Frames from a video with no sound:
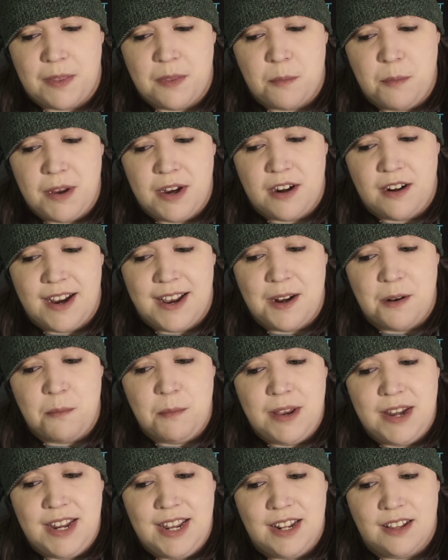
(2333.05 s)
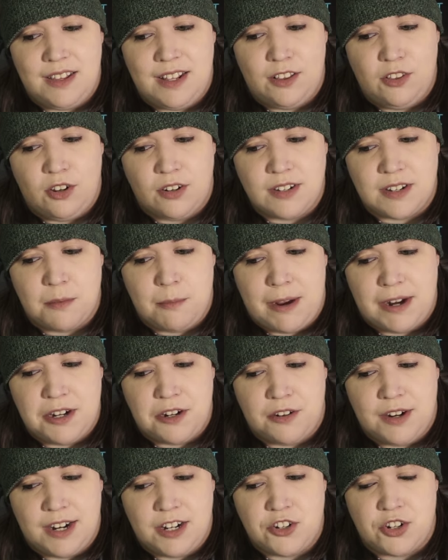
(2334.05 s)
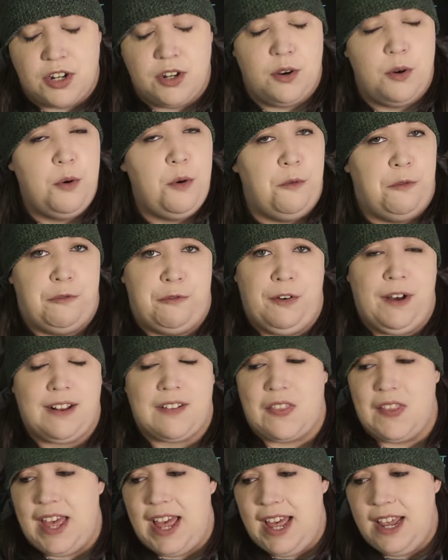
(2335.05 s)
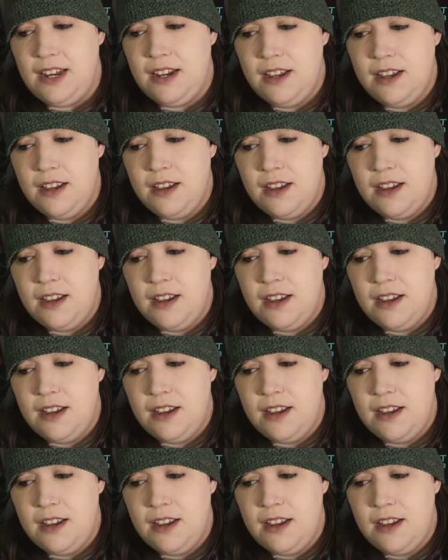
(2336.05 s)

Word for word: the mirror and immediately looked in my direction." Ooh, fuck that.